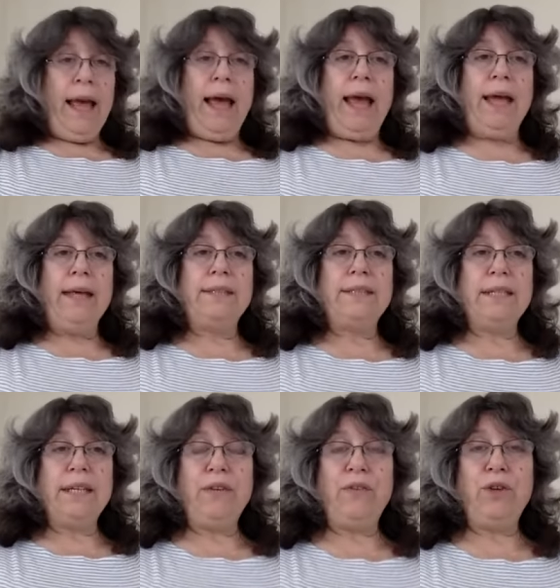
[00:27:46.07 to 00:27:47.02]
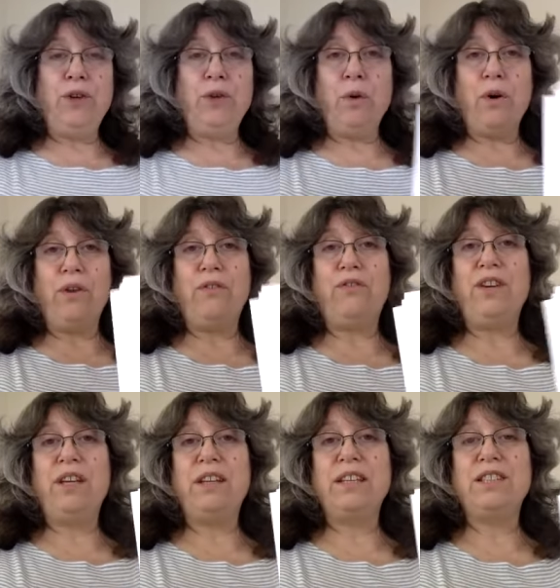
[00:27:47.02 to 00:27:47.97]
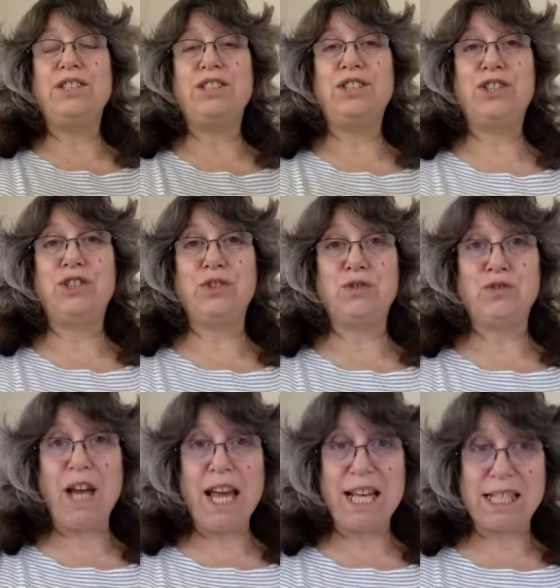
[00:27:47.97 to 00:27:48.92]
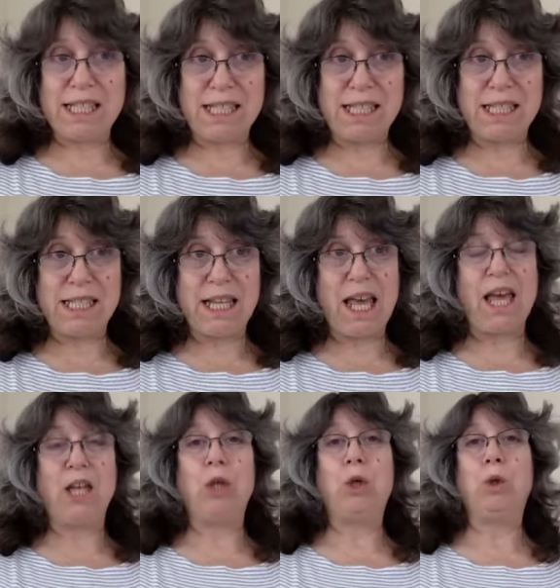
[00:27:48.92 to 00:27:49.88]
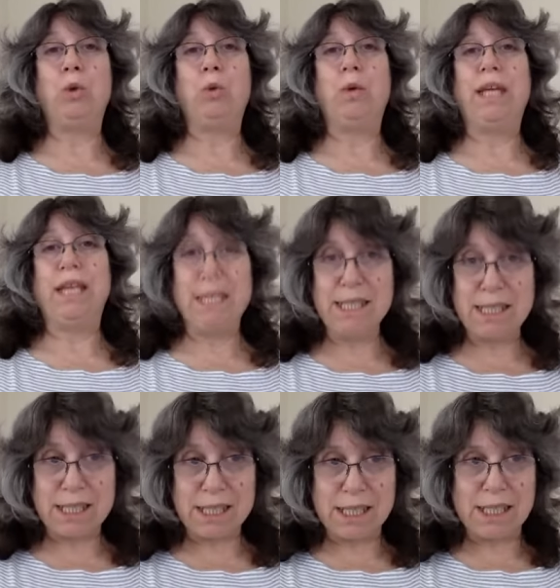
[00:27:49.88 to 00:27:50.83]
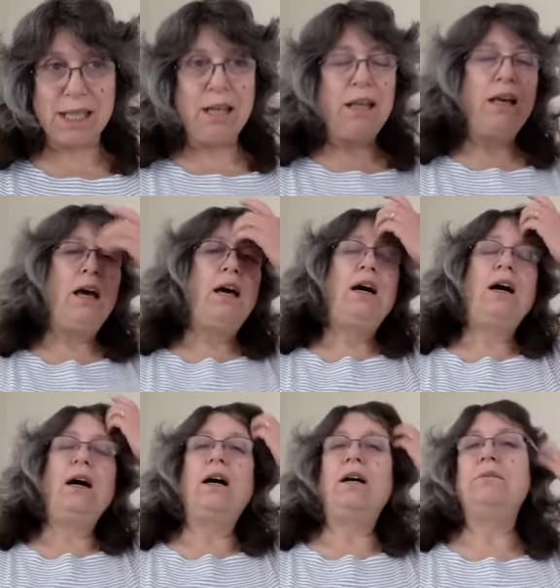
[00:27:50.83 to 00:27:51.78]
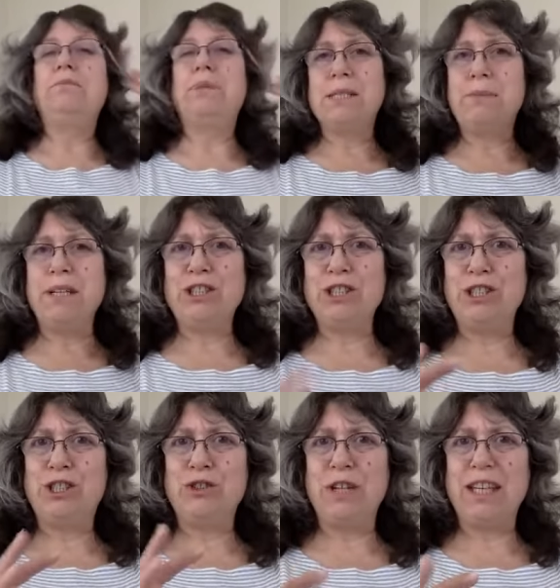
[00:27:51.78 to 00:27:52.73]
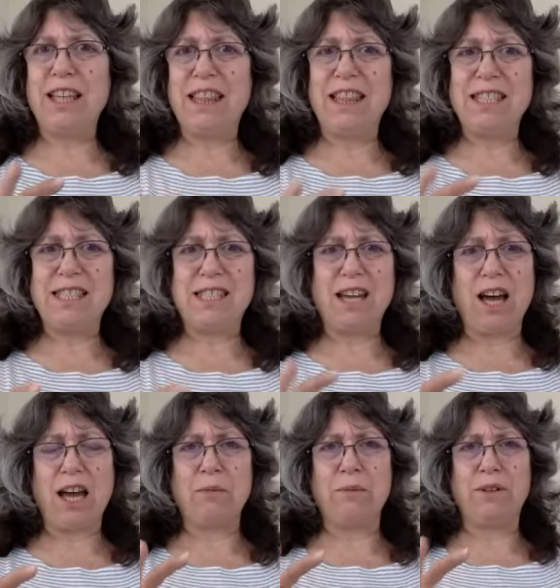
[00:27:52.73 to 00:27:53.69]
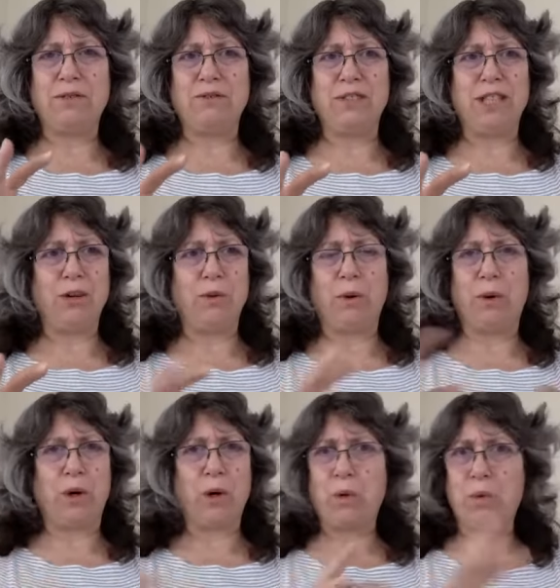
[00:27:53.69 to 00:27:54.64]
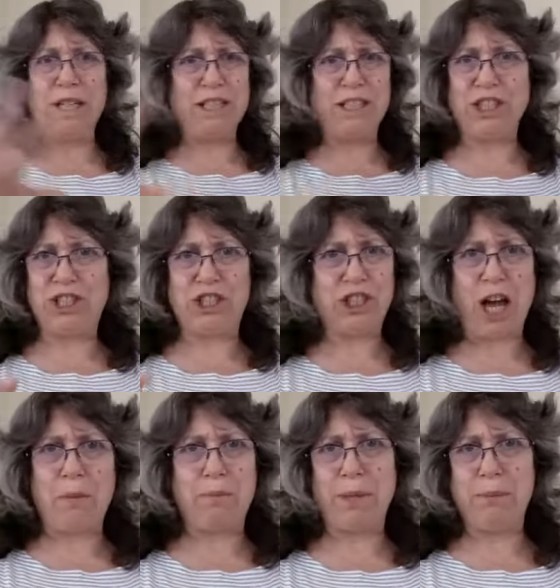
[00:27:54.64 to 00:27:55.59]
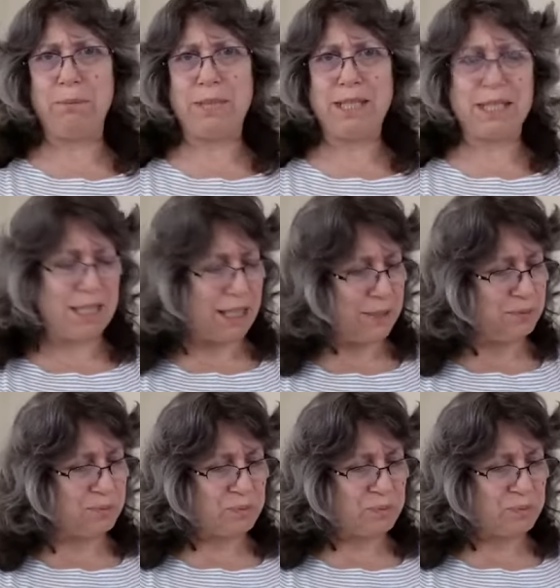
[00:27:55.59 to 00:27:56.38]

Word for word: And if you are feeling stressed, and who isn't, um, but especially during this time of year where we're crazy shopping, busy,